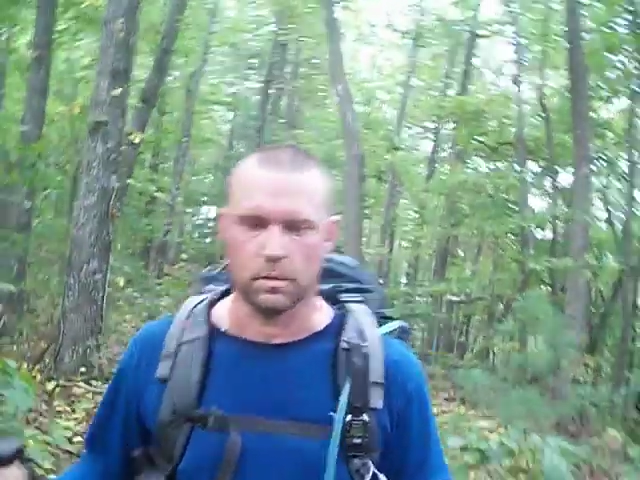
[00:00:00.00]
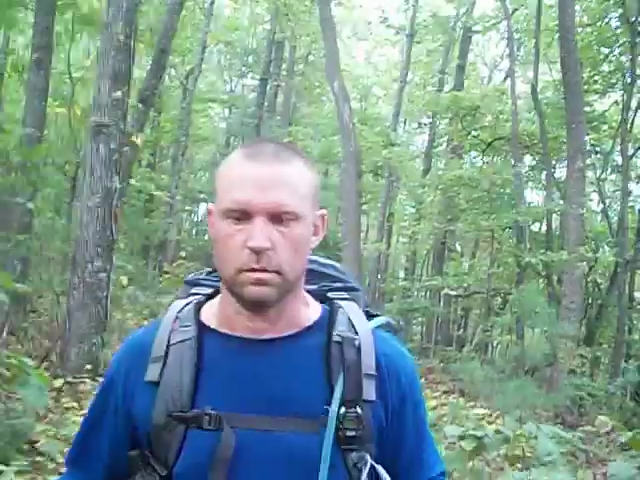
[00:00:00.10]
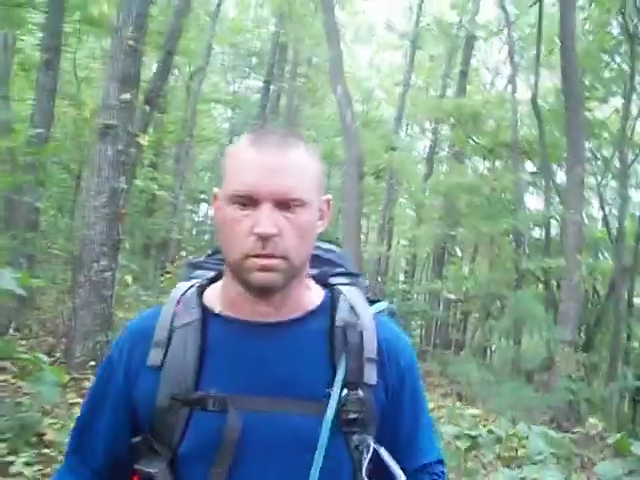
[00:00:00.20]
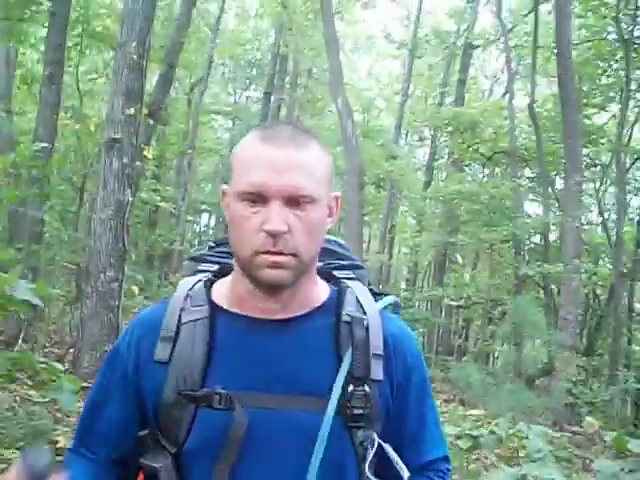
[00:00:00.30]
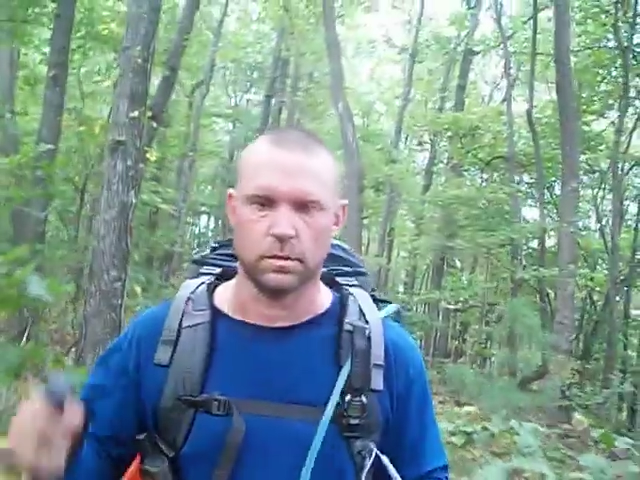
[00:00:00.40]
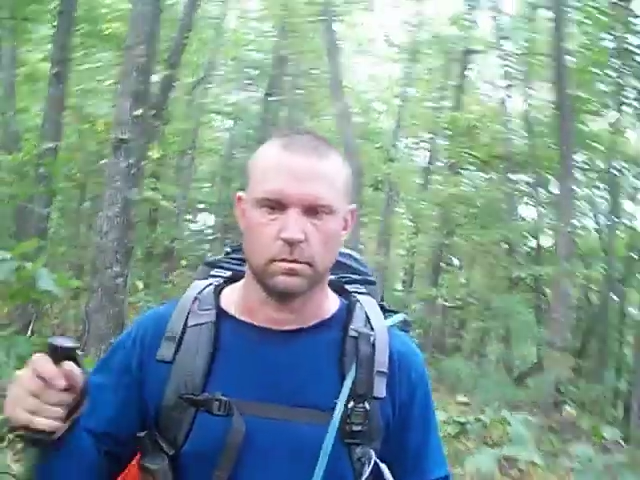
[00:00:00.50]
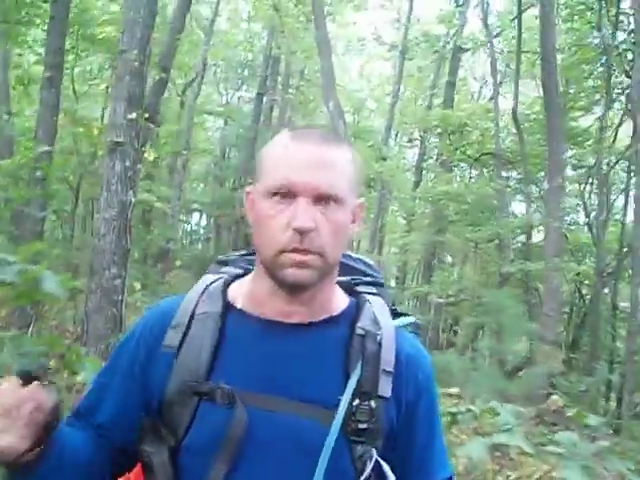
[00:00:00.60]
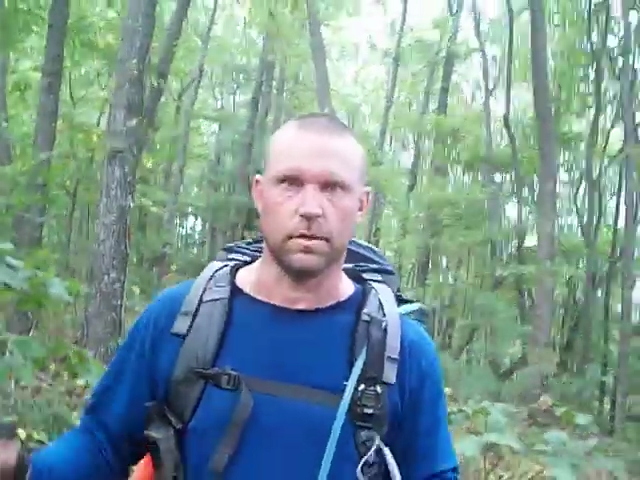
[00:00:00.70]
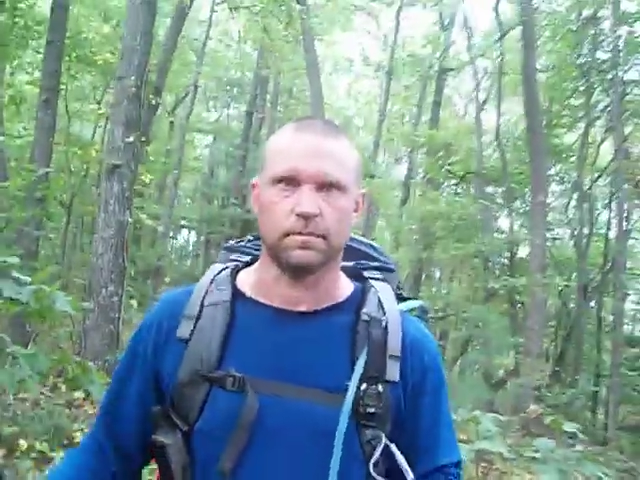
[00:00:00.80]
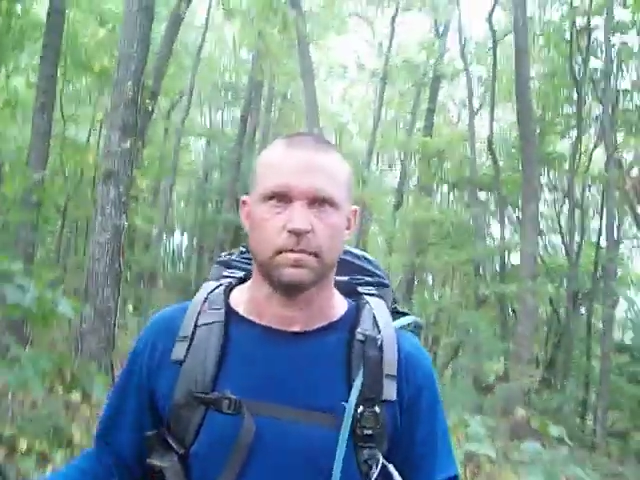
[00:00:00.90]

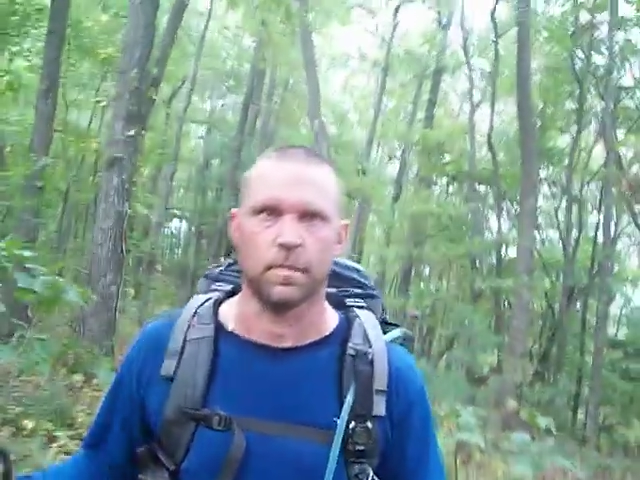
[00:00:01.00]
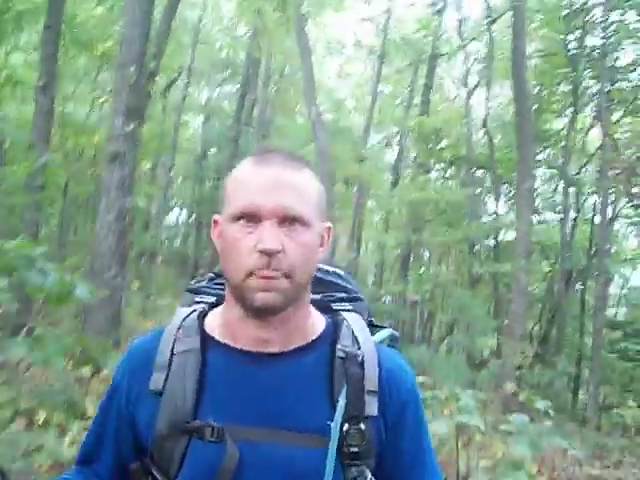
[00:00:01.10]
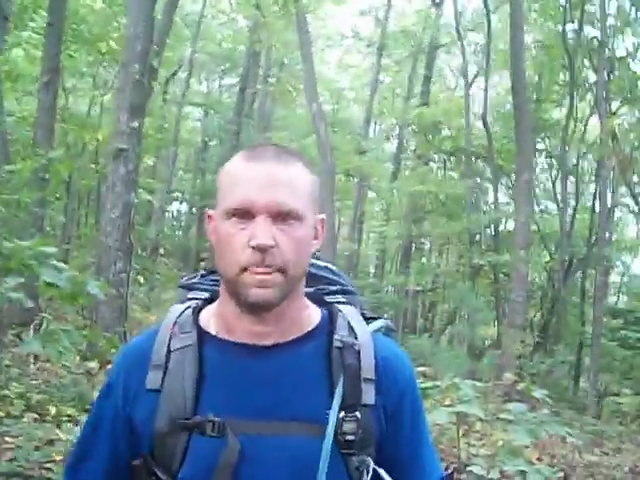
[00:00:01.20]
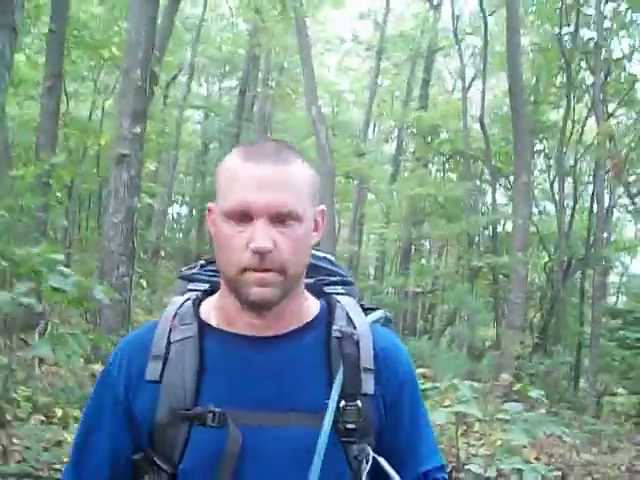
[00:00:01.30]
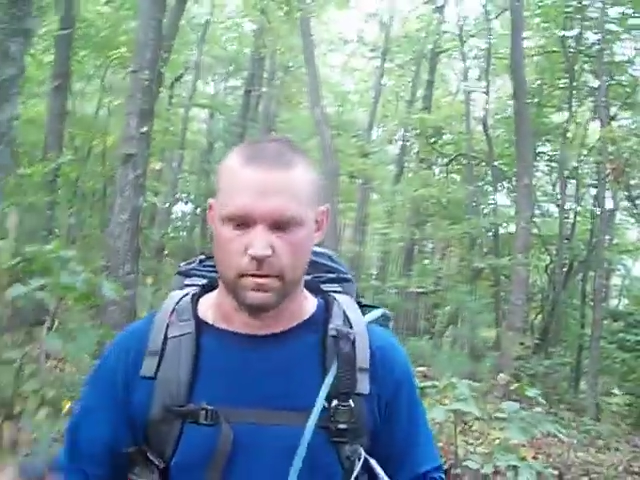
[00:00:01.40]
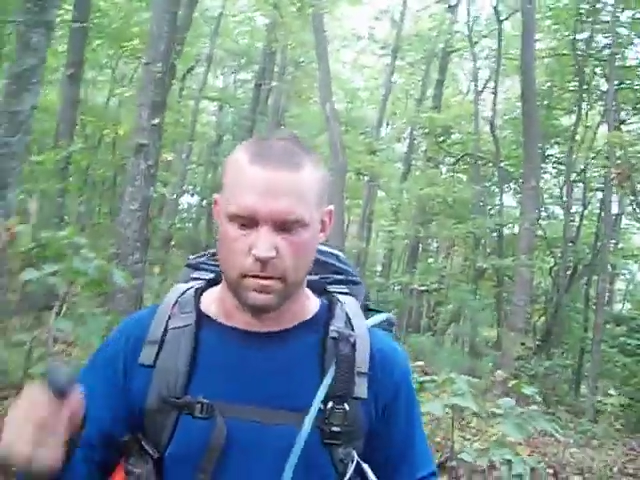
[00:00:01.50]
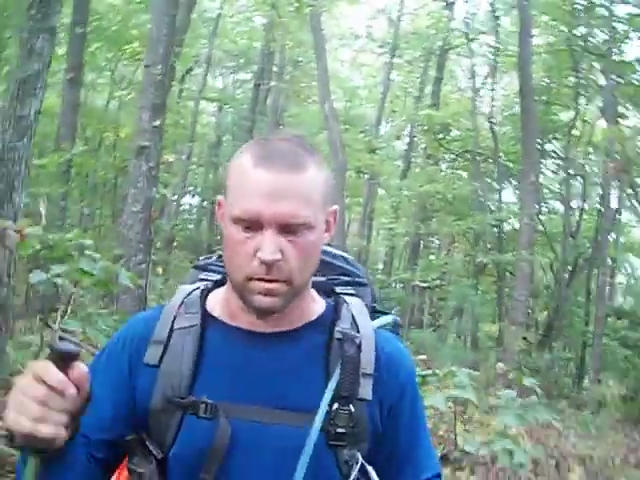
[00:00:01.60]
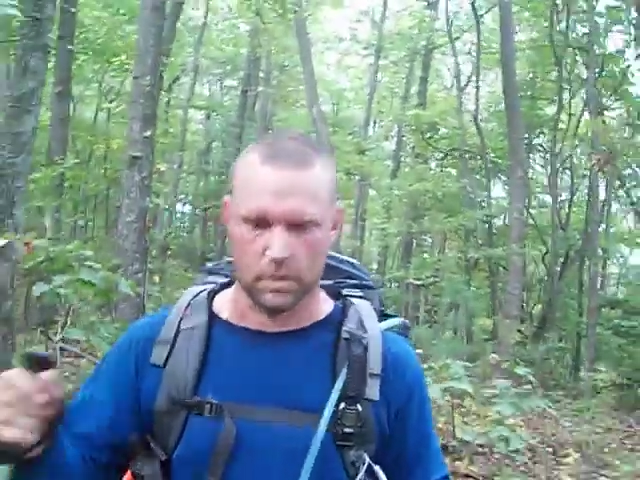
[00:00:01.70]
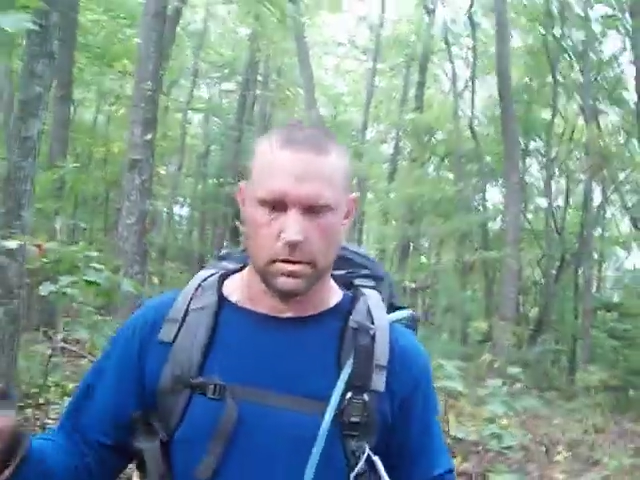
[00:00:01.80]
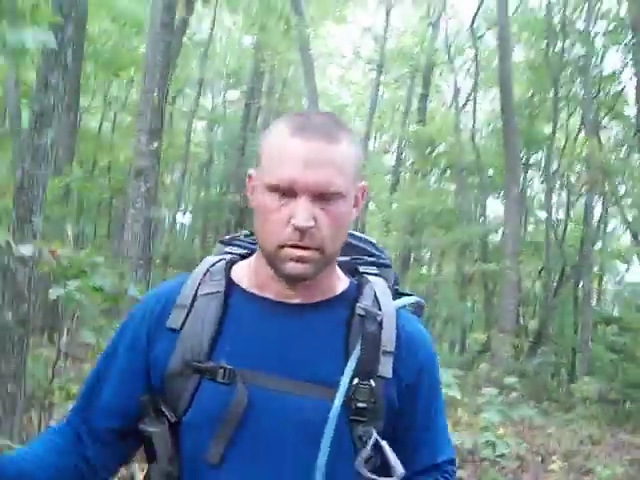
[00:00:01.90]
But
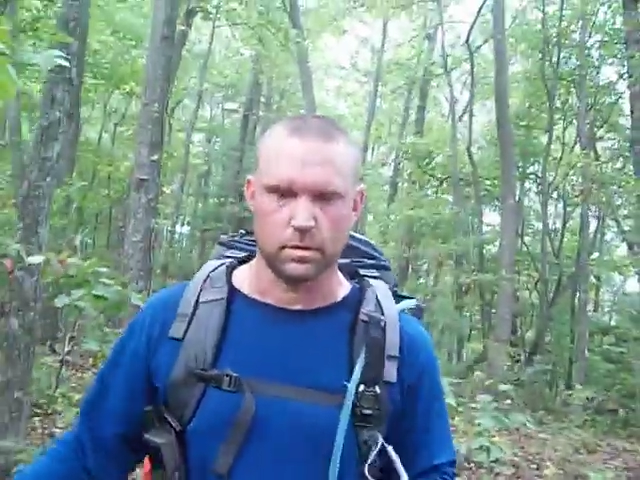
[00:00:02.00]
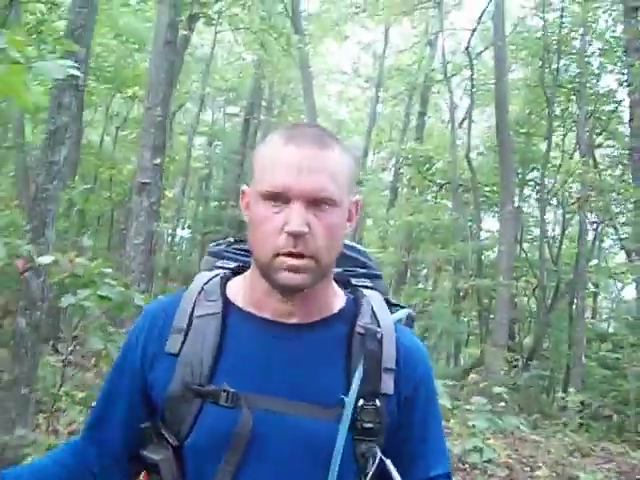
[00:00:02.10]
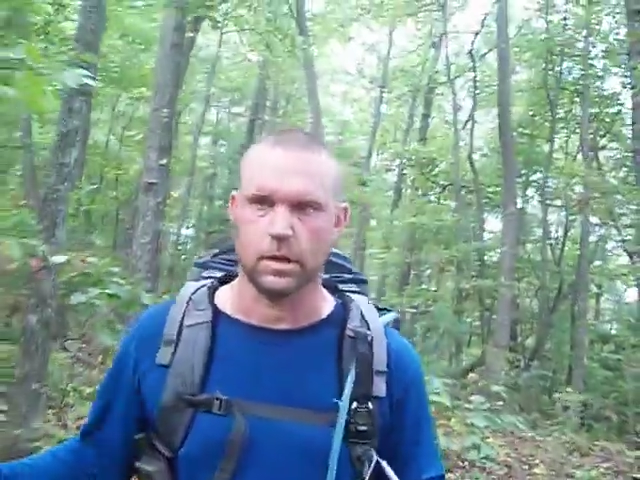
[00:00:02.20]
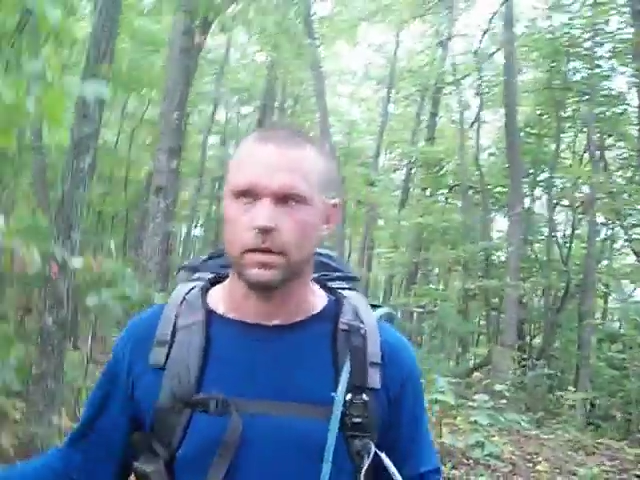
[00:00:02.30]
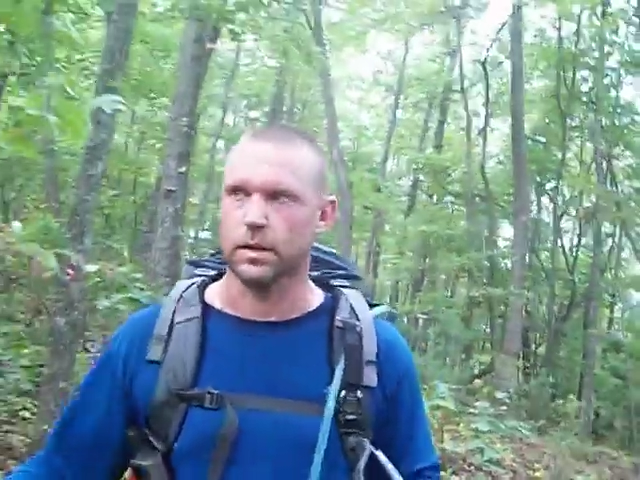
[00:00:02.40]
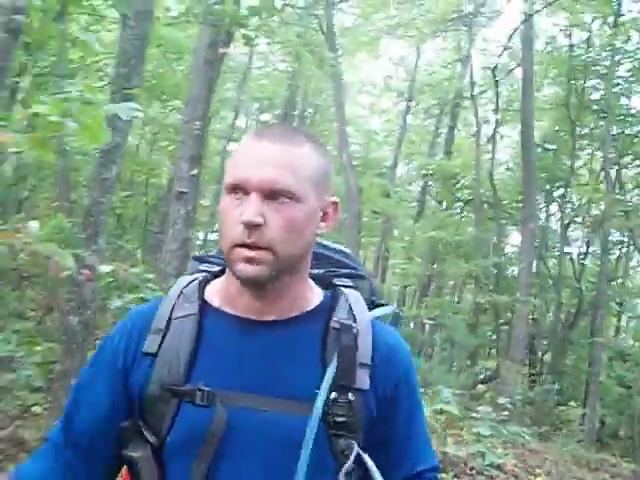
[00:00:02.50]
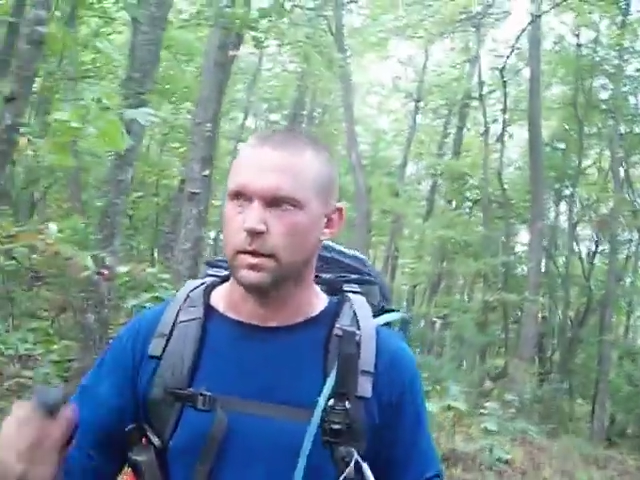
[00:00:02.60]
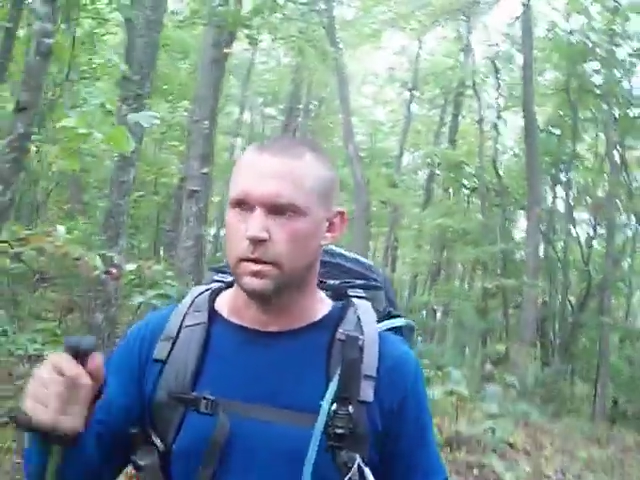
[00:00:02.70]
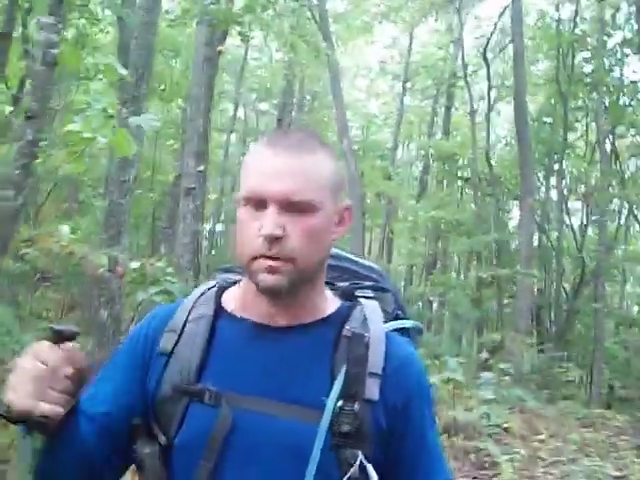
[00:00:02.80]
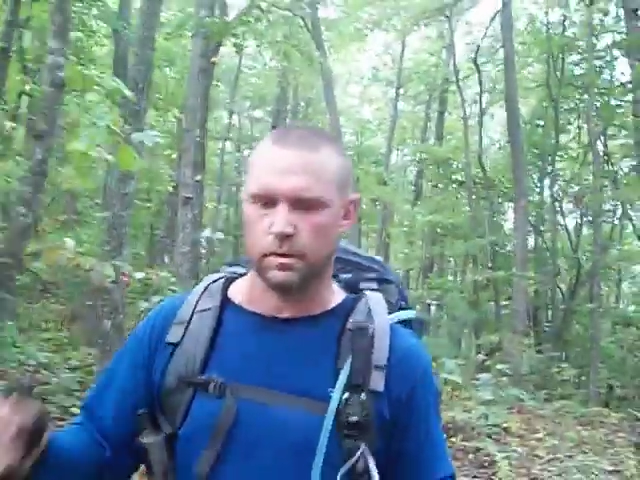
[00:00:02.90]
trying to get
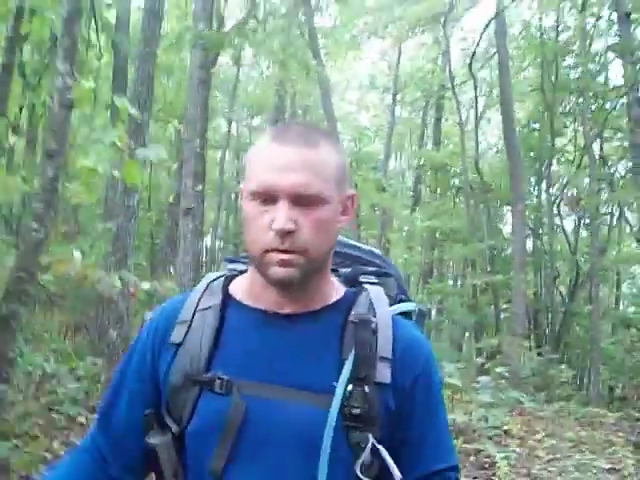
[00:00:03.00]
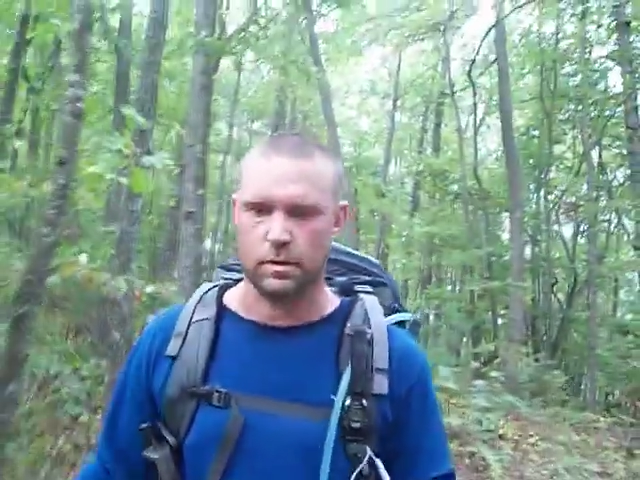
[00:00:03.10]
down here.